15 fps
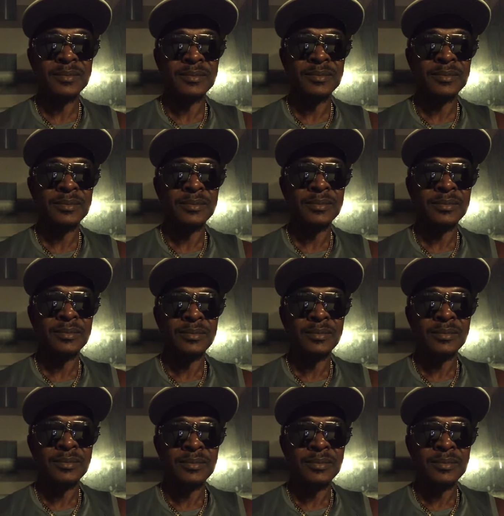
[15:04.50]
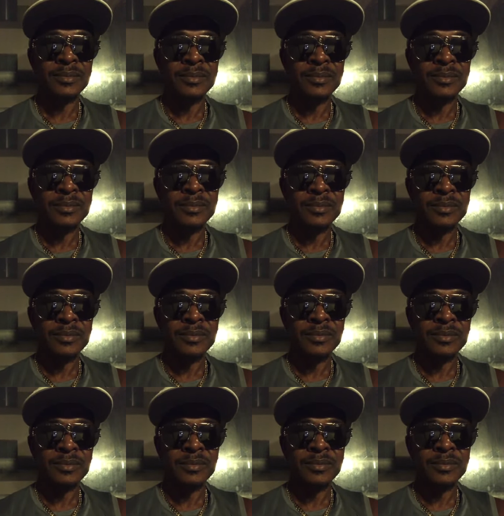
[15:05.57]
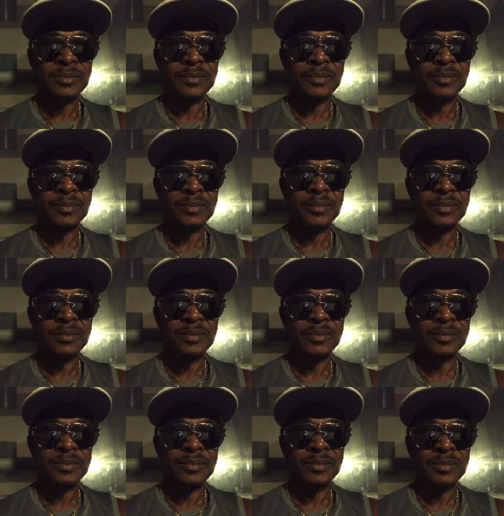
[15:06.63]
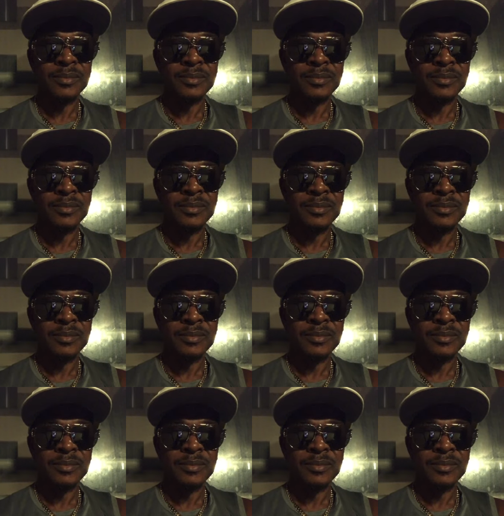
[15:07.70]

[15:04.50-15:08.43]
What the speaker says: Nothing is said.